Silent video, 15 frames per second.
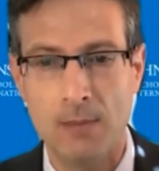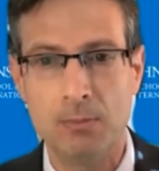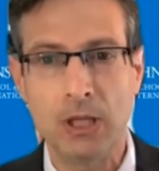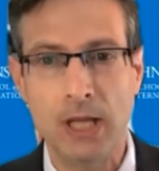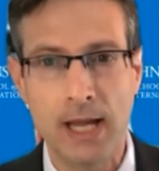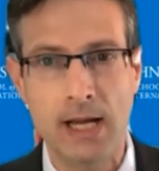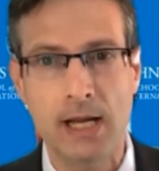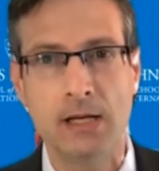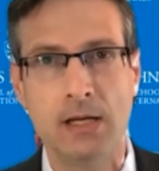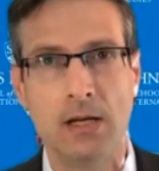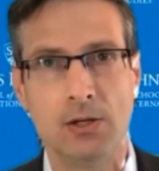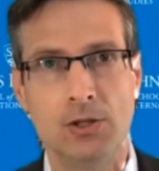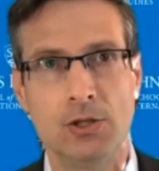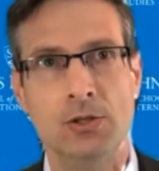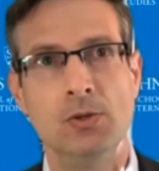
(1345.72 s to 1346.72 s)
played
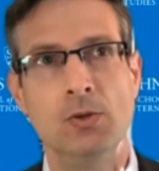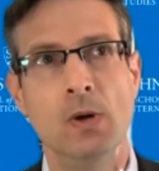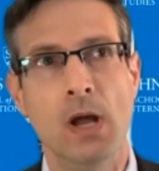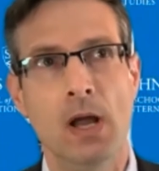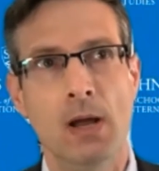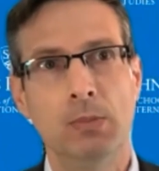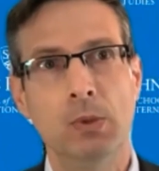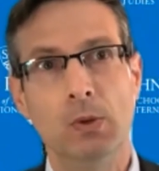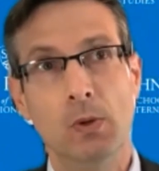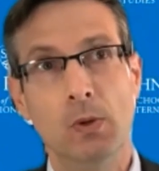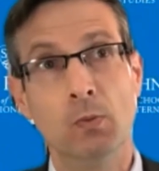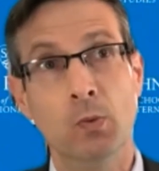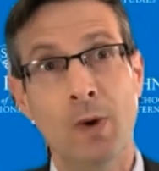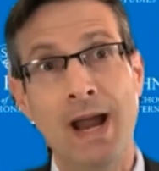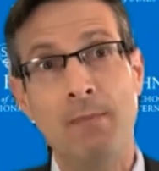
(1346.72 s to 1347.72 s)
to
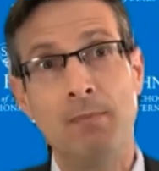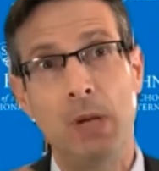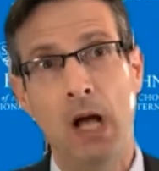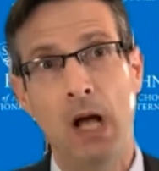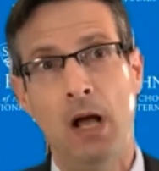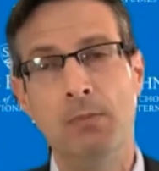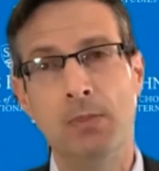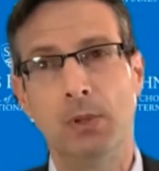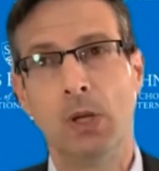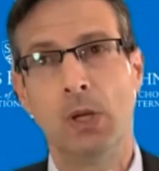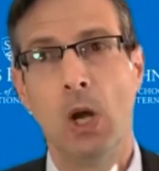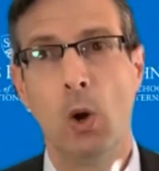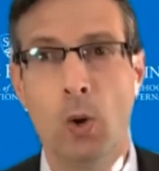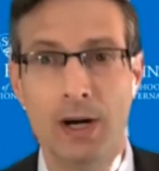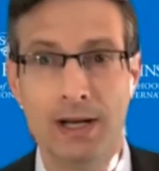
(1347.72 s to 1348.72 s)
ramp up
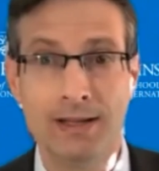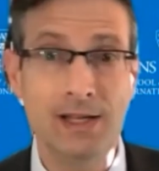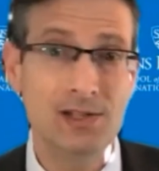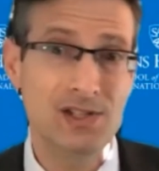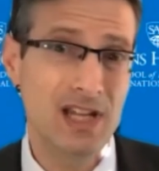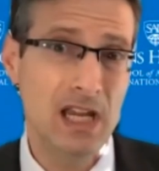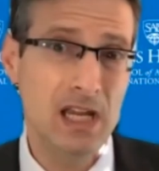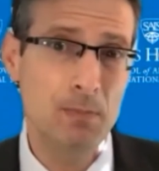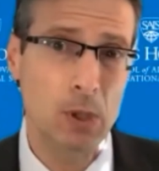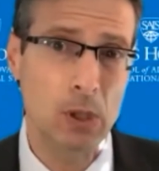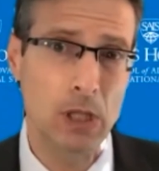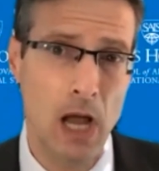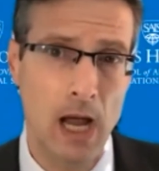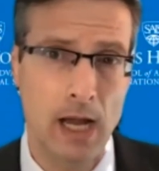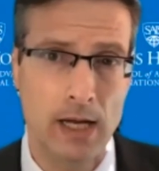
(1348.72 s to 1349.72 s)
or at least keep
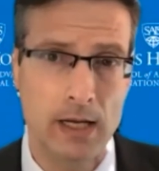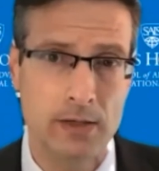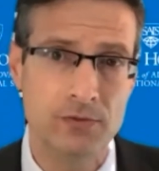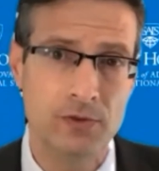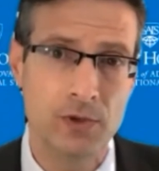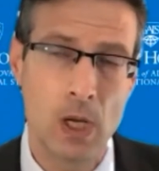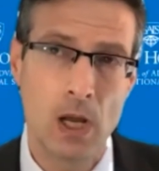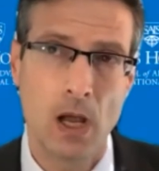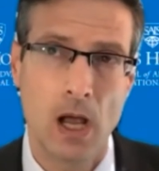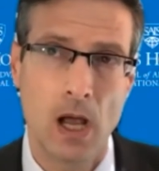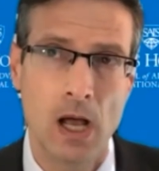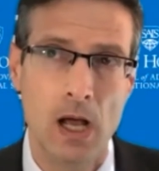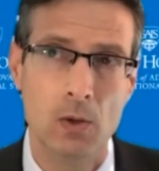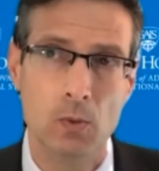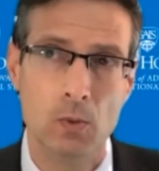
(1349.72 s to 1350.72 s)
alive
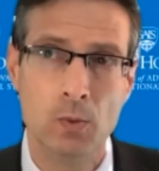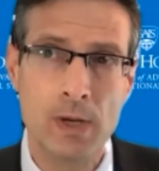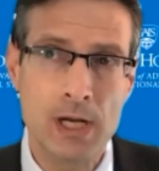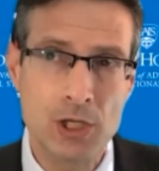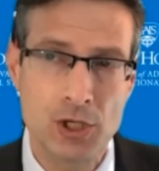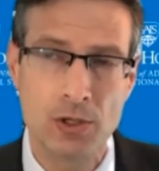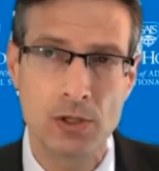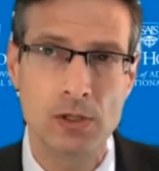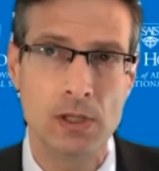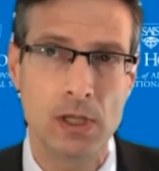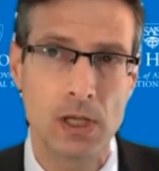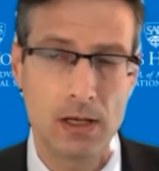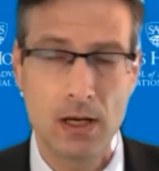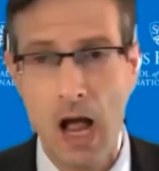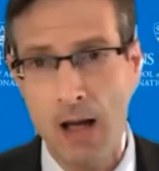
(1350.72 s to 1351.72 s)
regional
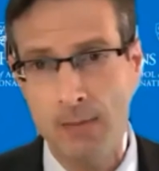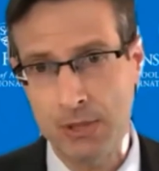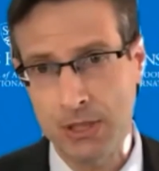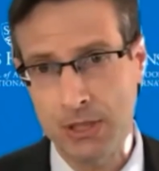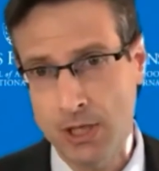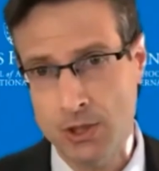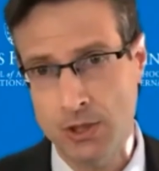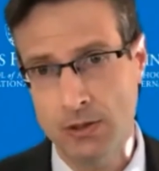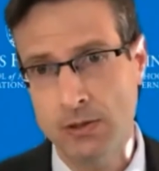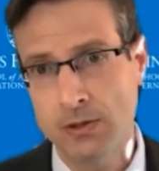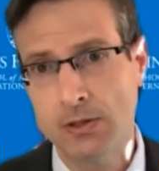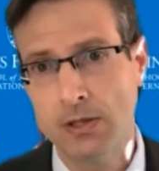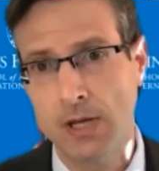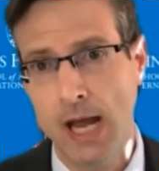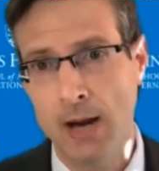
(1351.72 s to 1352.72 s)

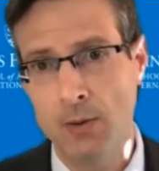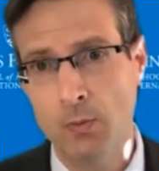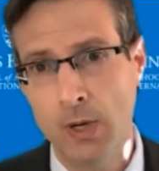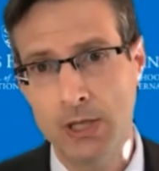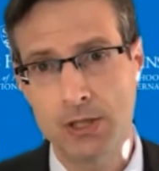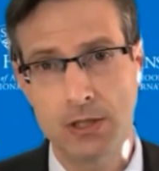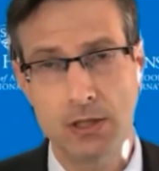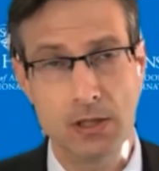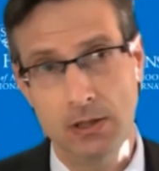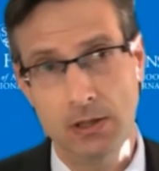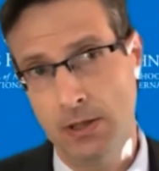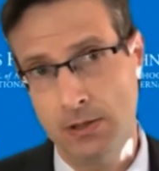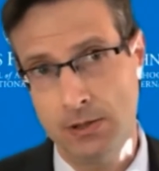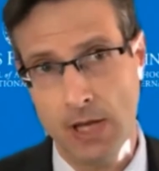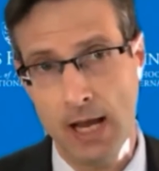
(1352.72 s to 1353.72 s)
competitions, and which
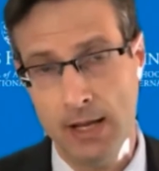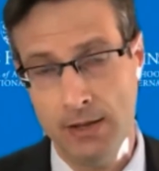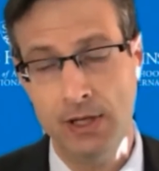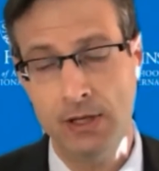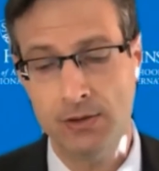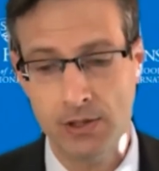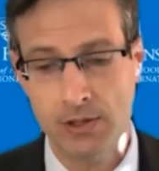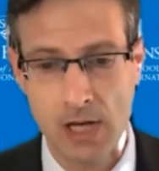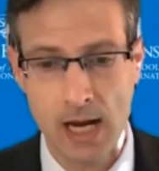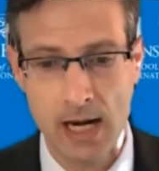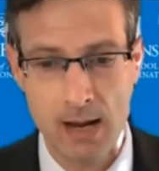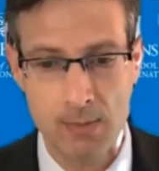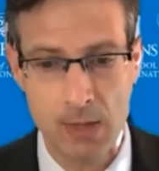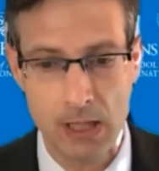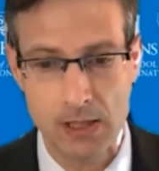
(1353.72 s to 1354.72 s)
I think this
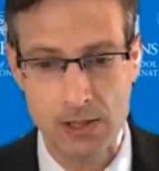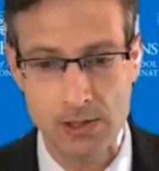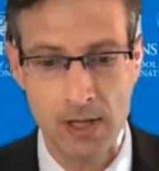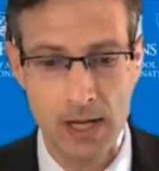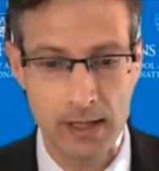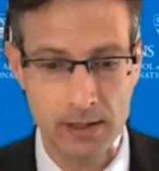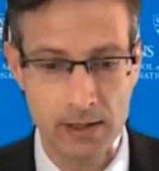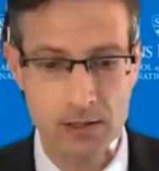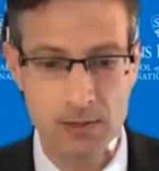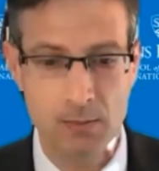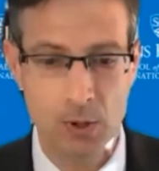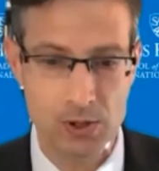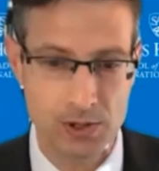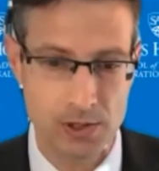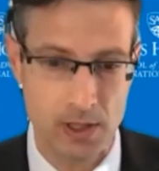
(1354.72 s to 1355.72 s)
dynamic is likely to
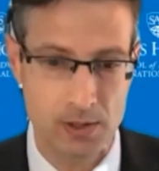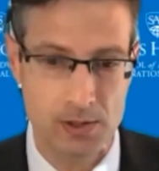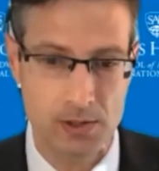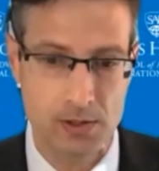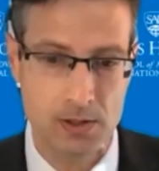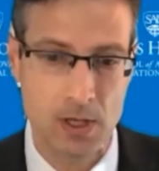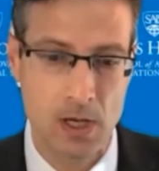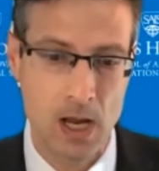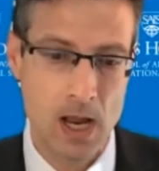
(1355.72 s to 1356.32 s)
persist.